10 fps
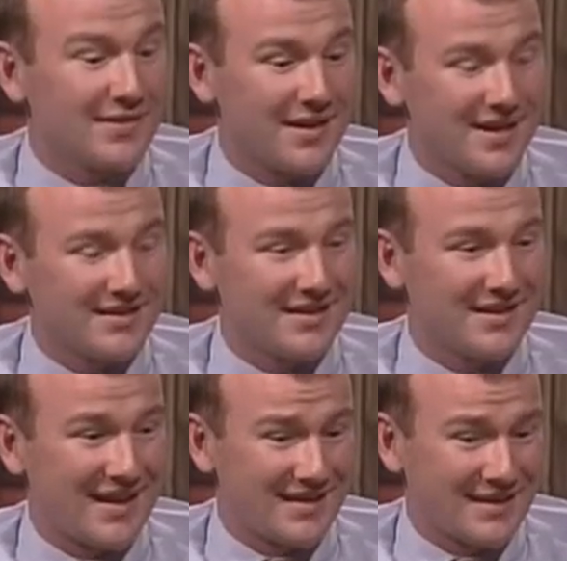for
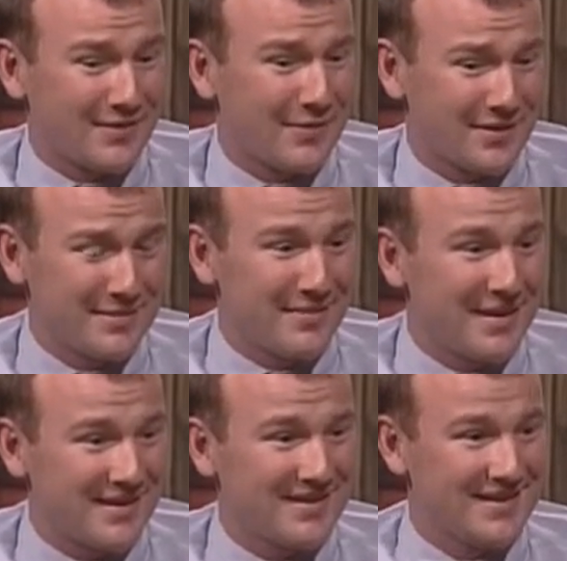asking. I think one of the
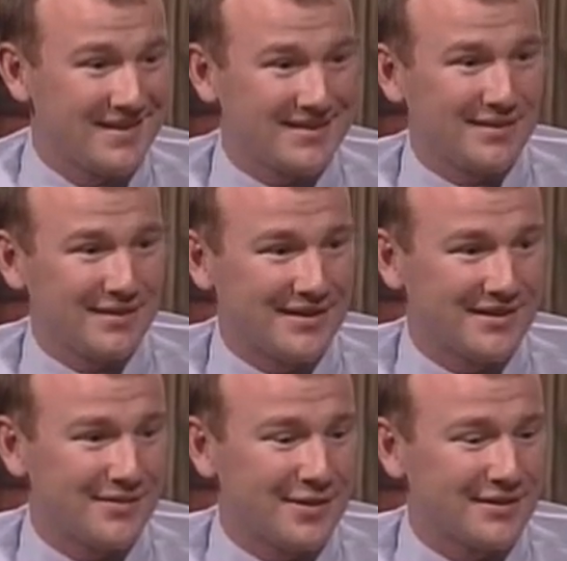main things that we
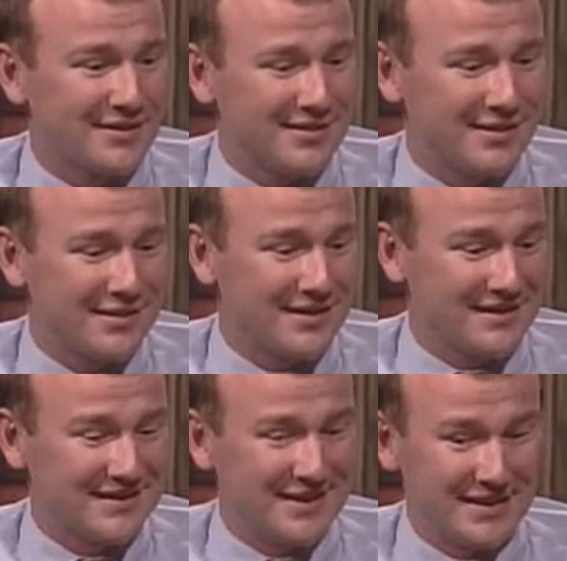need to focus on
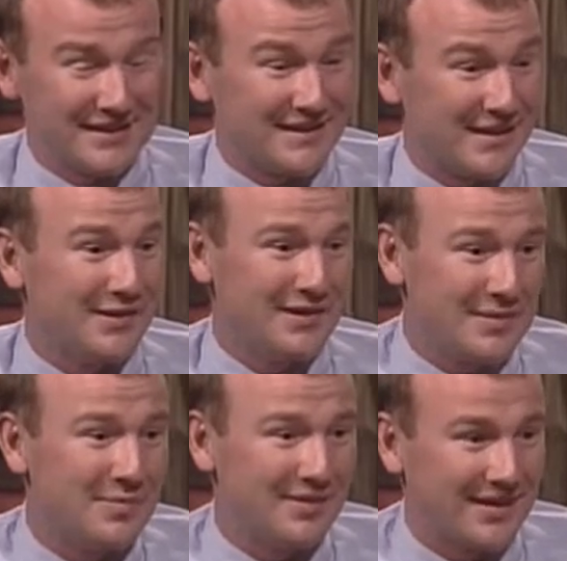is dental
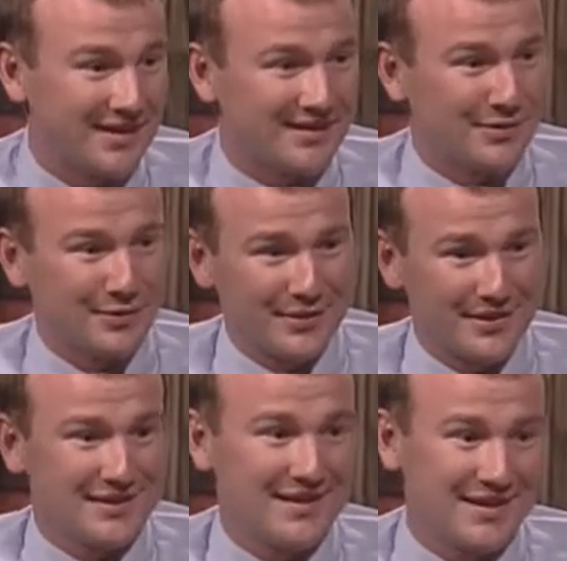implants are
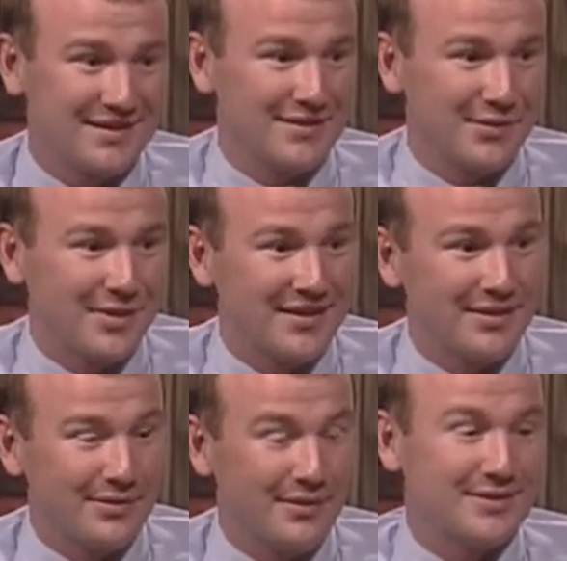really changing the way
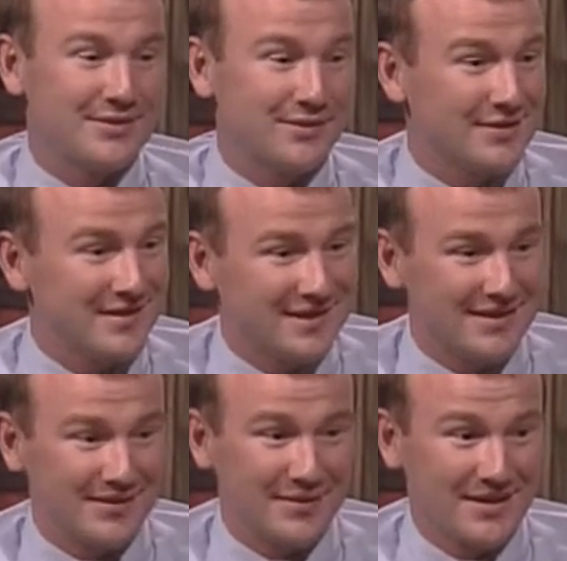that we restore
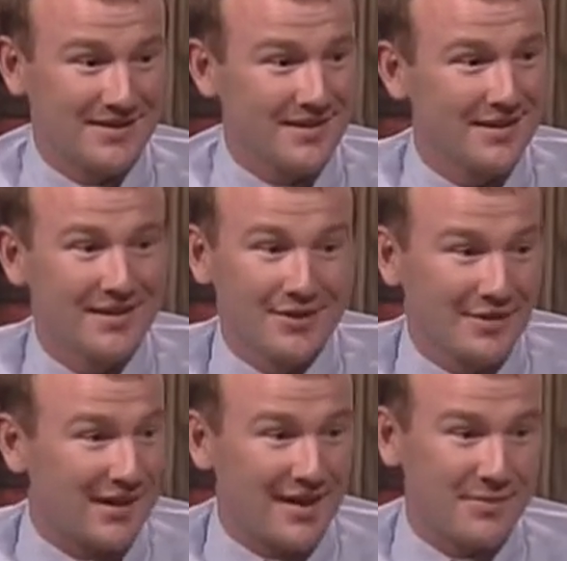teeth in ways
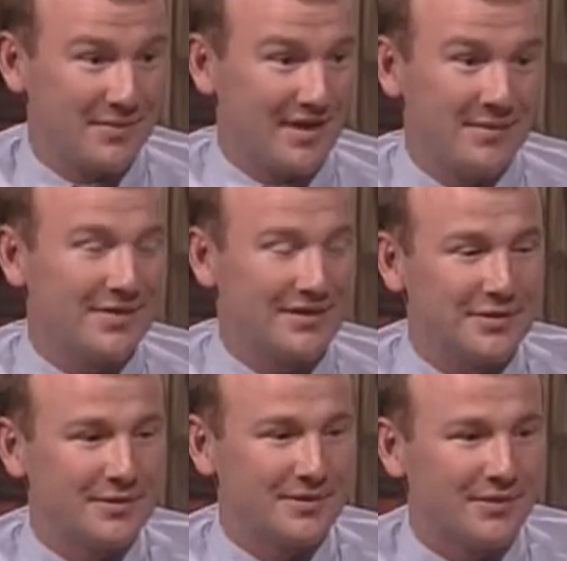we haven't been able
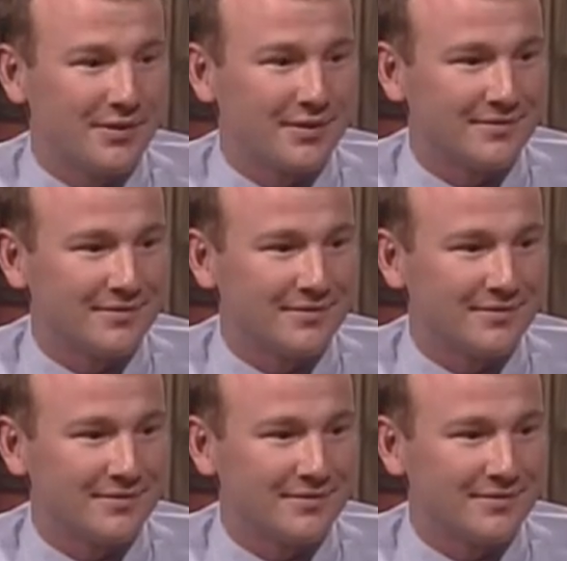to before.